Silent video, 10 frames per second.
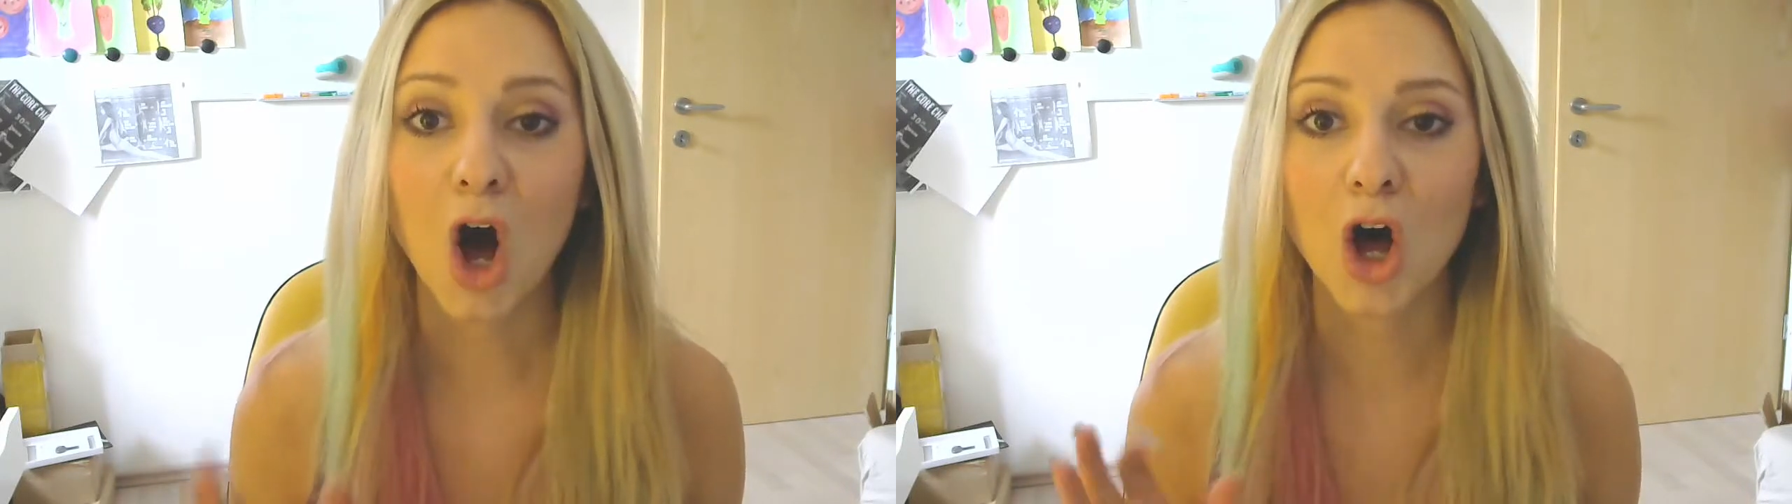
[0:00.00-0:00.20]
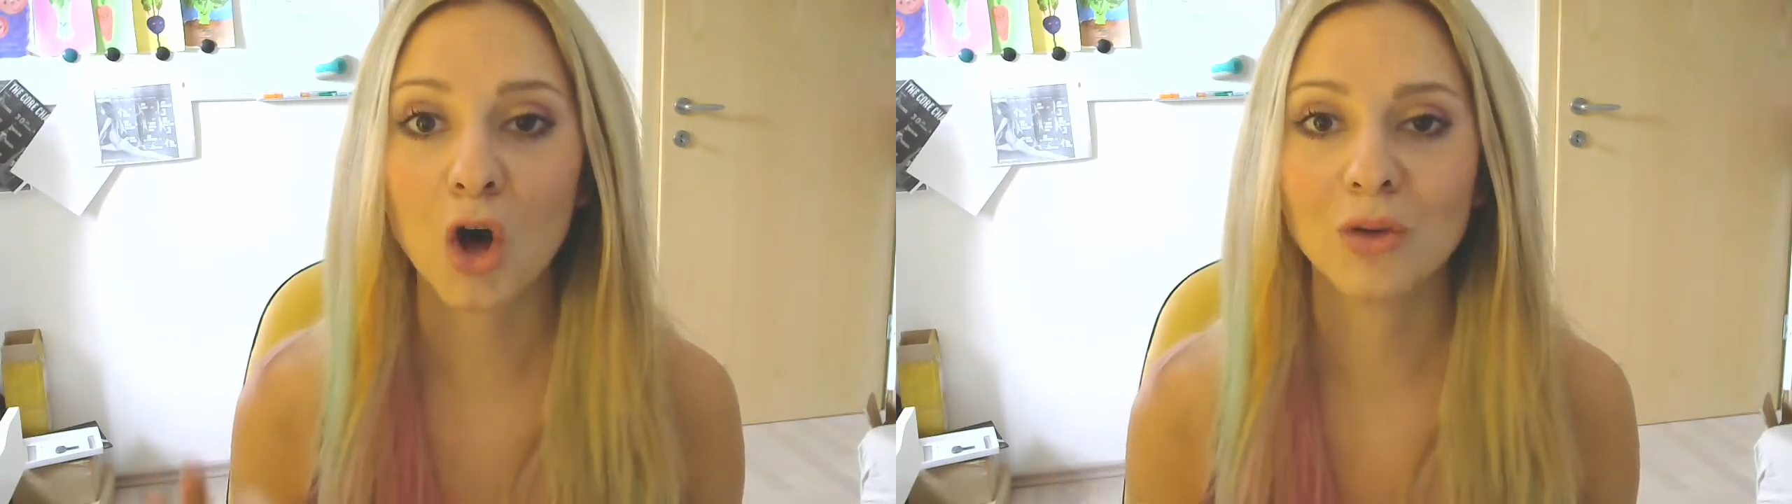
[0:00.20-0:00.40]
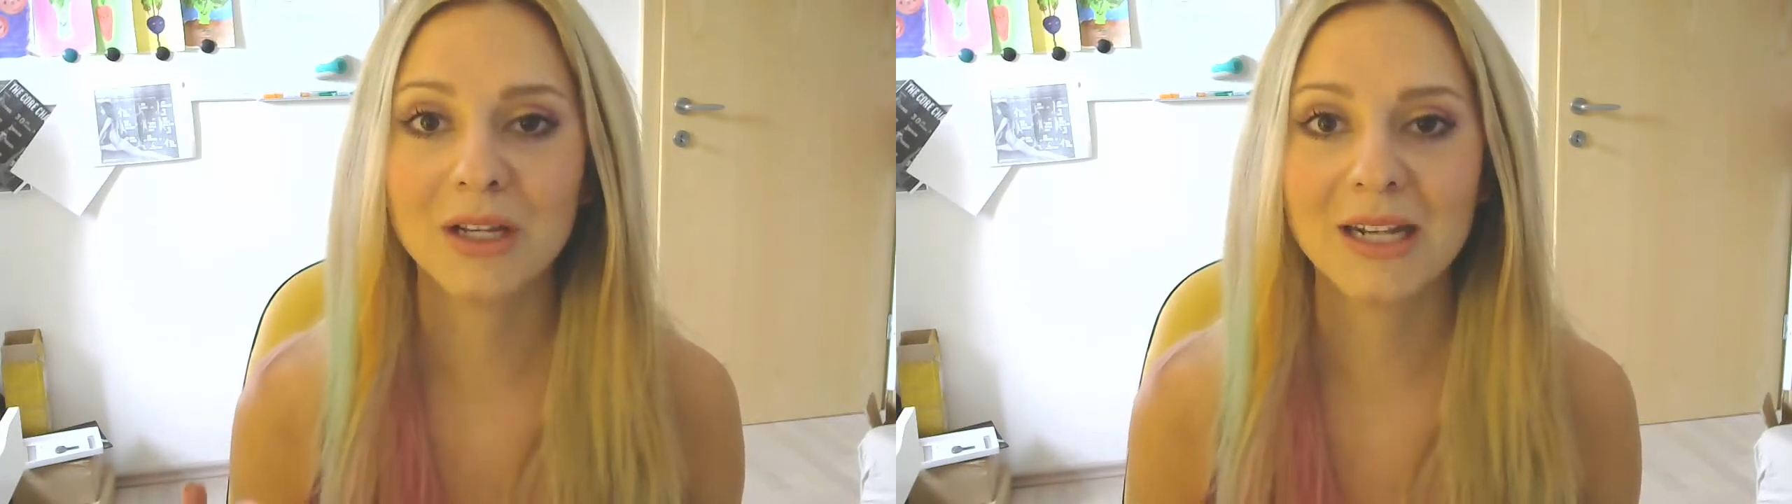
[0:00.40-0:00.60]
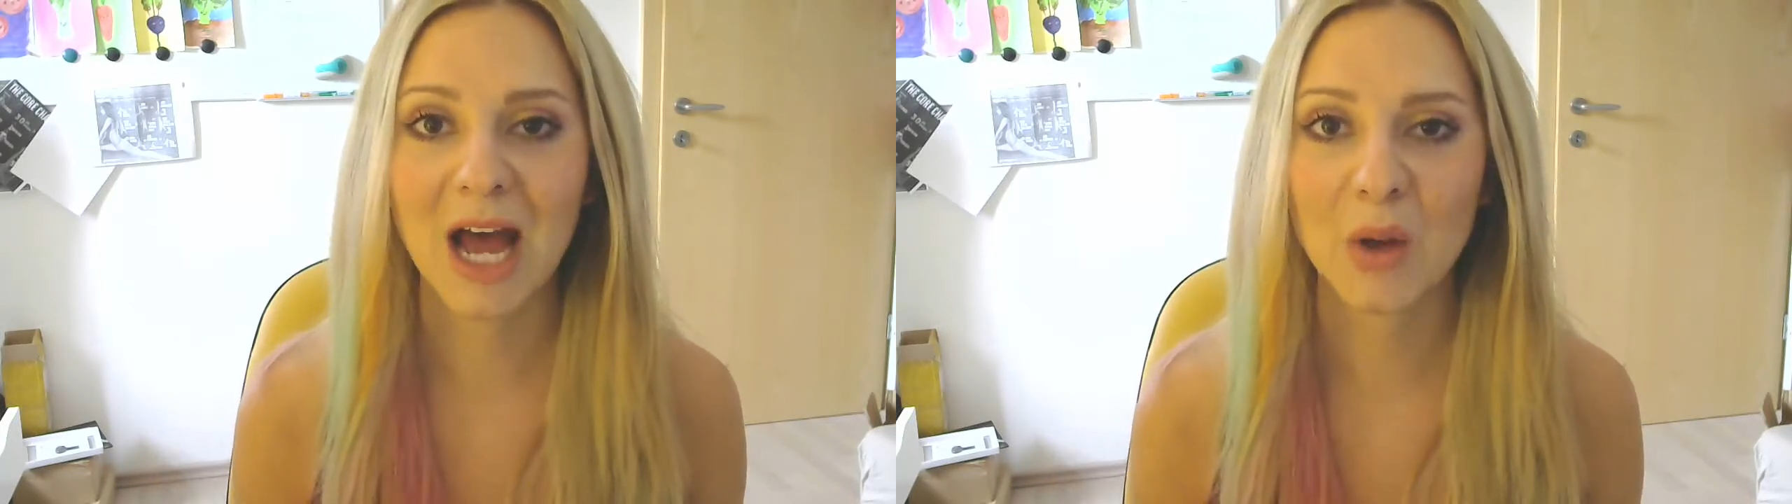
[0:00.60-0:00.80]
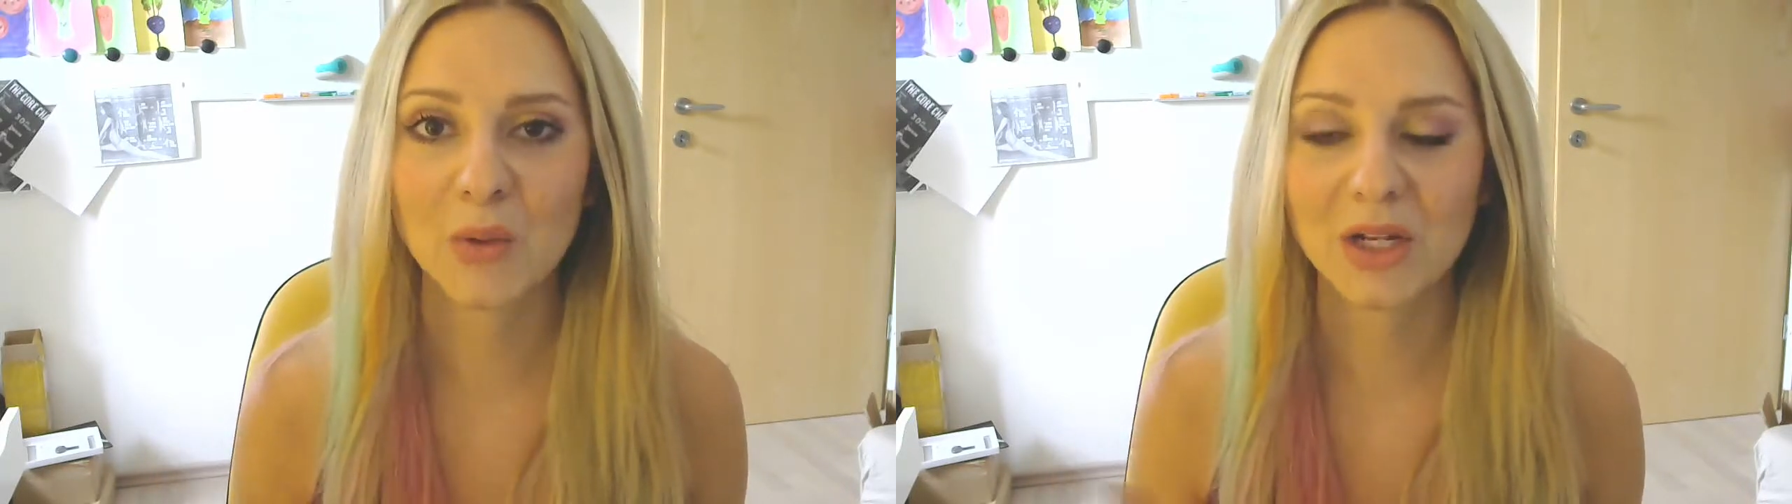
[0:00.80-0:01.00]
only
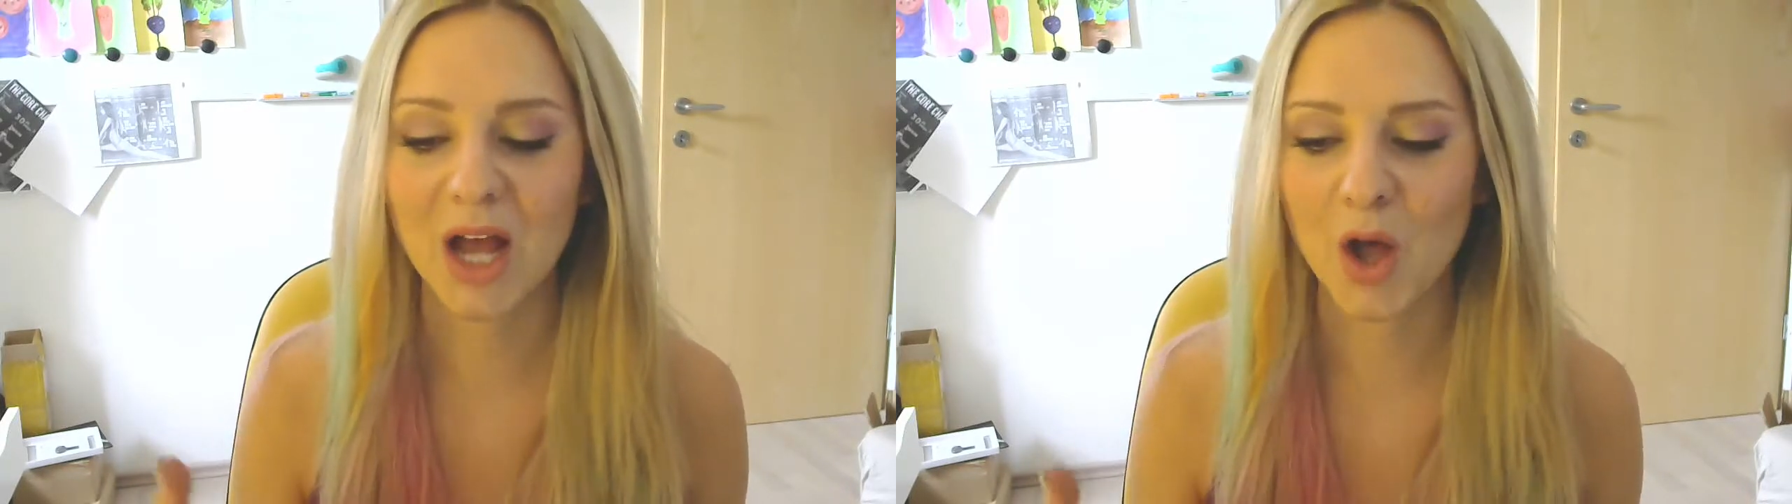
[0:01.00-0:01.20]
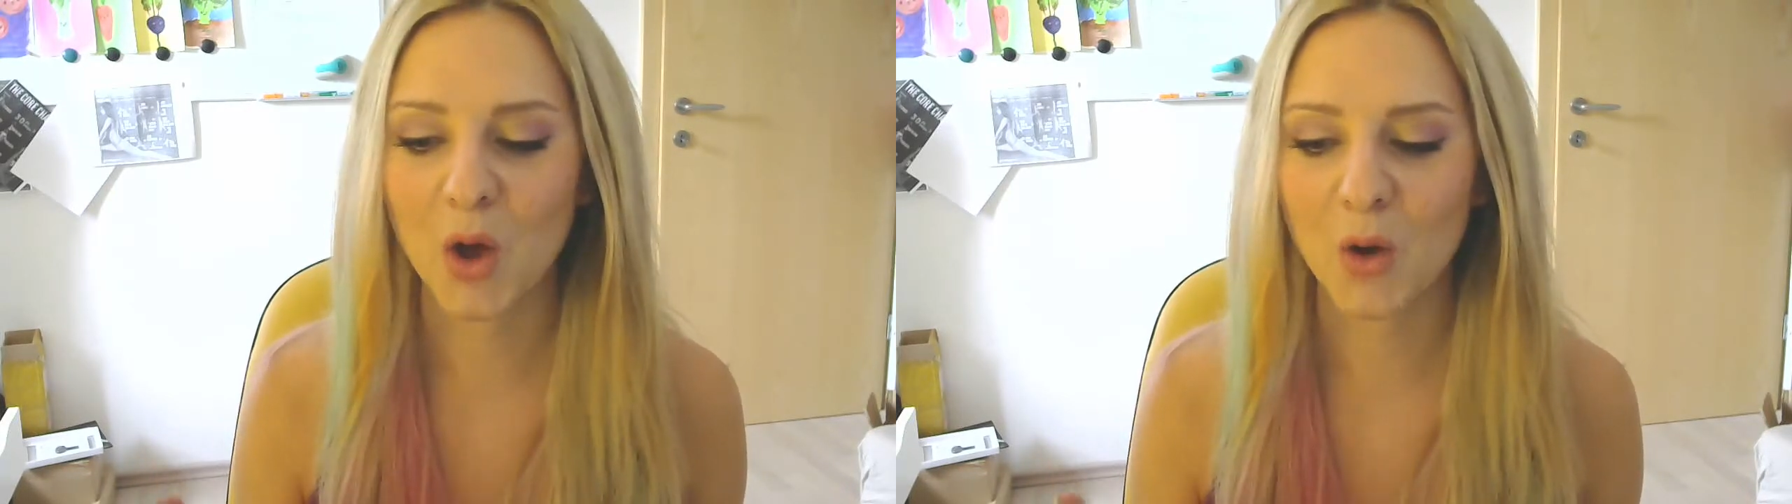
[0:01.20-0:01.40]
now that I